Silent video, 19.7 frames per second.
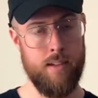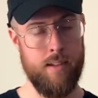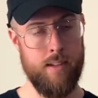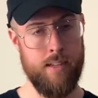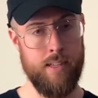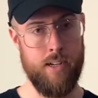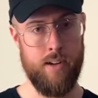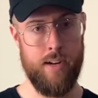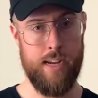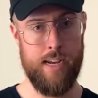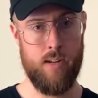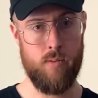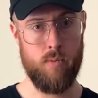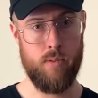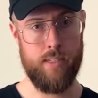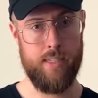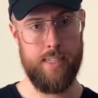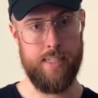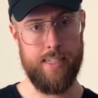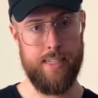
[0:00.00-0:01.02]
your hand will
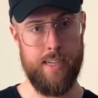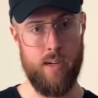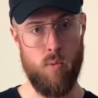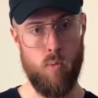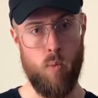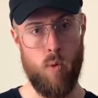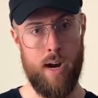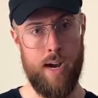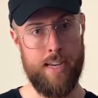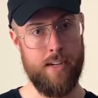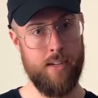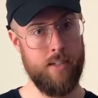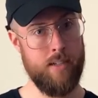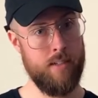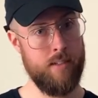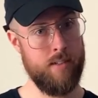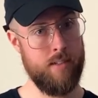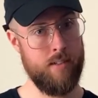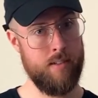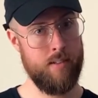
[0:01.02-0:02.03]
need to get wider.
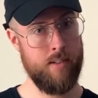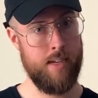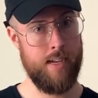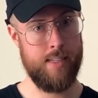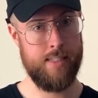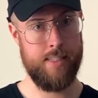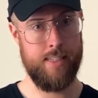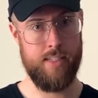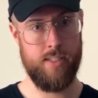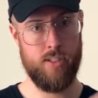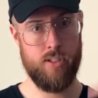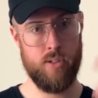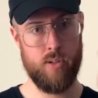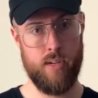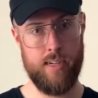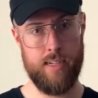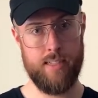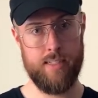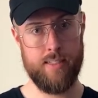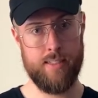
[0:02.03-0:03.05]
As the
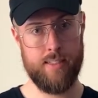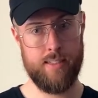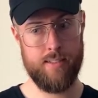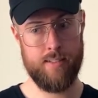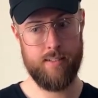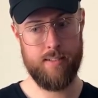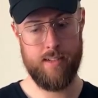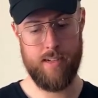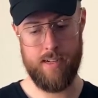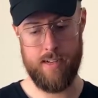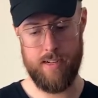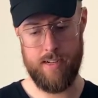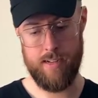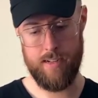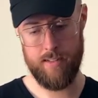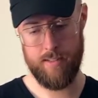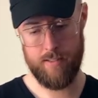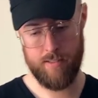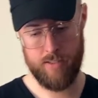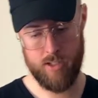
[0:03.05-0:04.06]
string
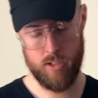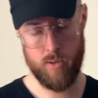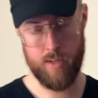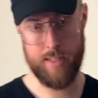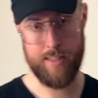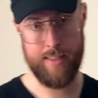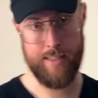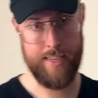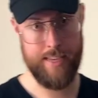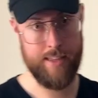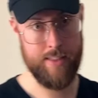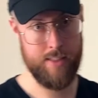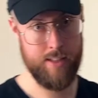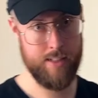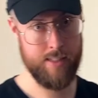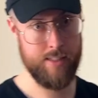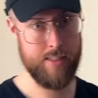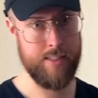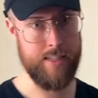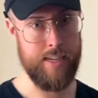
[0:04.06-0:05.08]

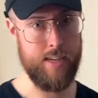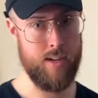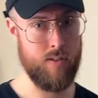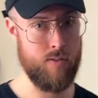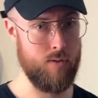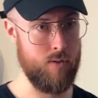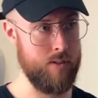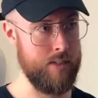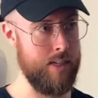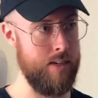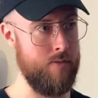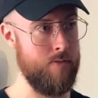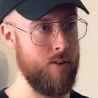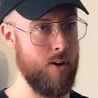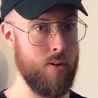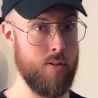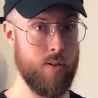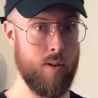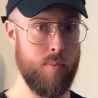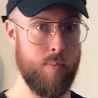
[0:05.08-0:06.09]
lengthens, the intervals get
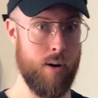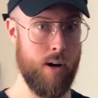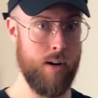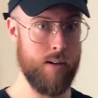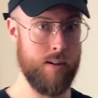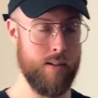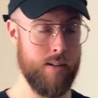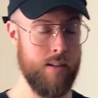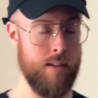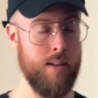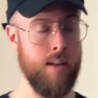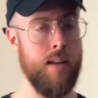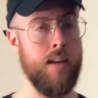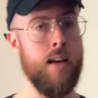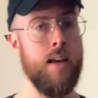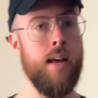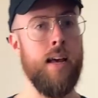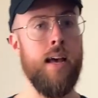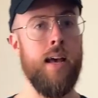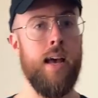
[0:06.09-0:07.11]
farther apart.
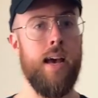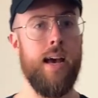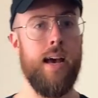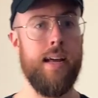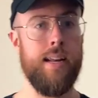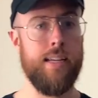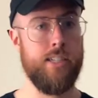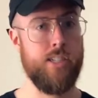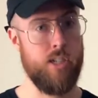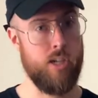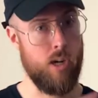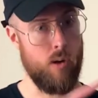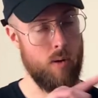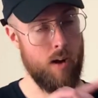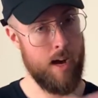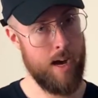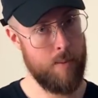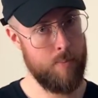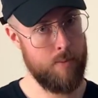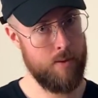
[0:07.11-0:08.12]
And as you go
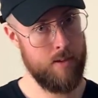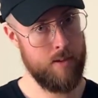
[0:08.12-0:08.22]
up,